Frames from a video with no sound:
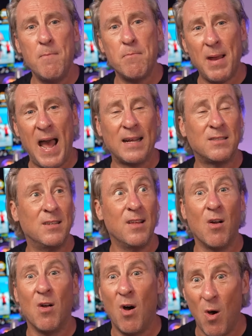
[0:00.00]
them back to
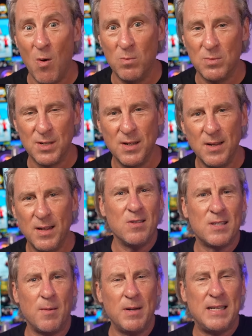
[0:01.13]
their homes. You ever go
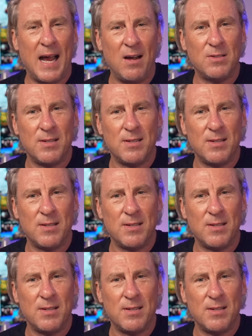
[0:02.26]
to somebody's